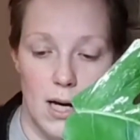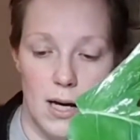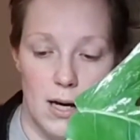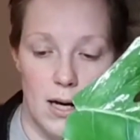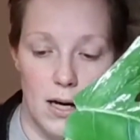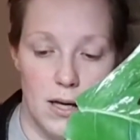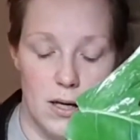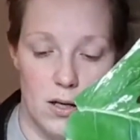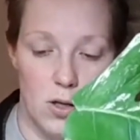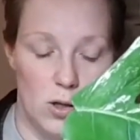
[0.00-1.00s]

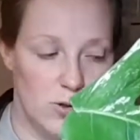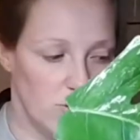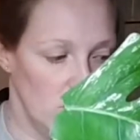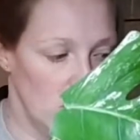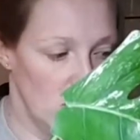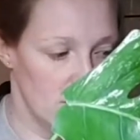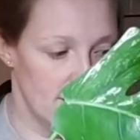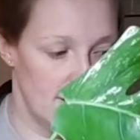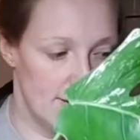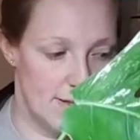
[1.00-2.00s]
I also
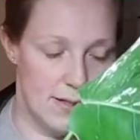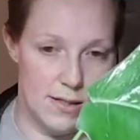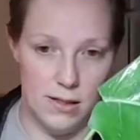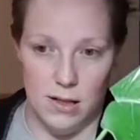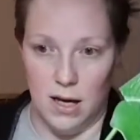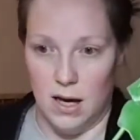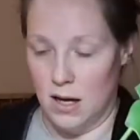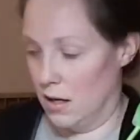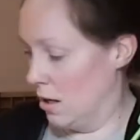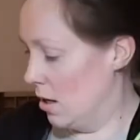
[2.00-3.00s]
lost
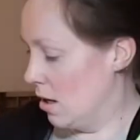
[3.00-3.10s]
a